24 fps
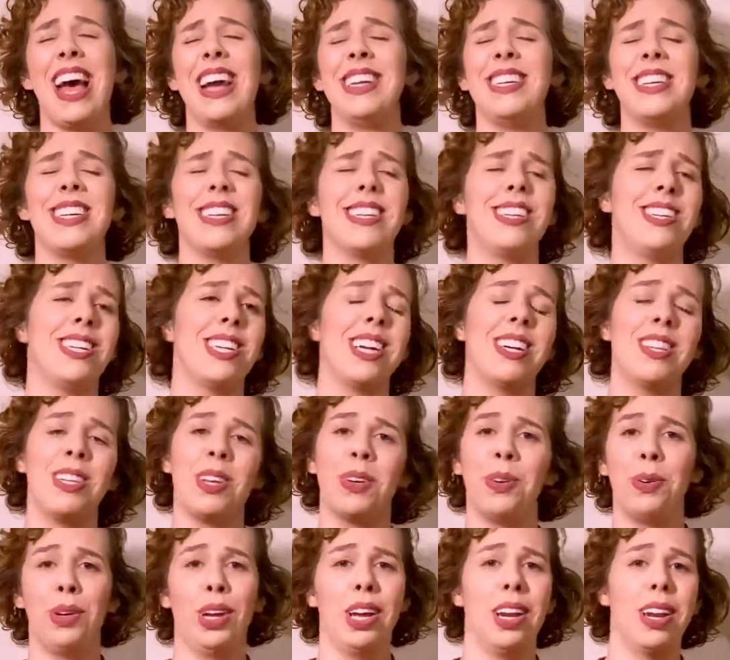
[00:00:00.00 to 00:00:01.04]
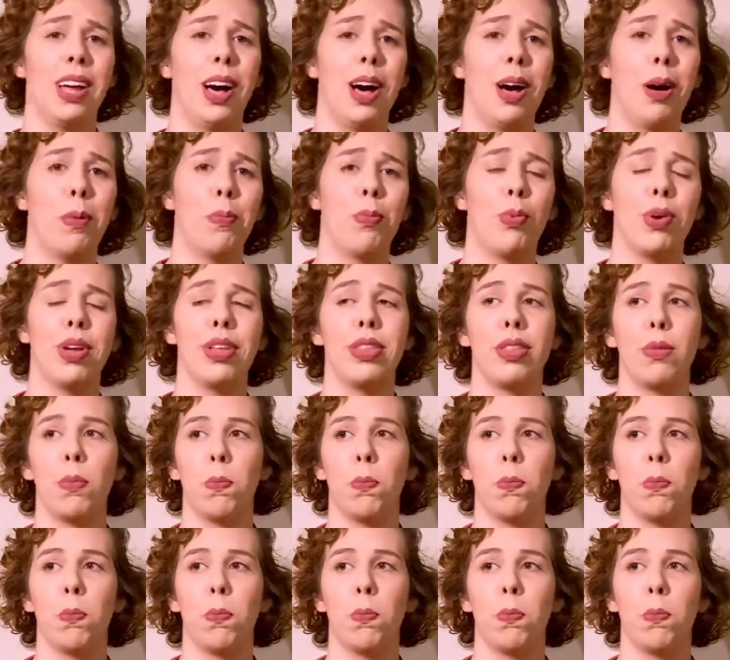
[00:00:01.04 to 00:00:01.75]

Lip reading: And she's just hooking up with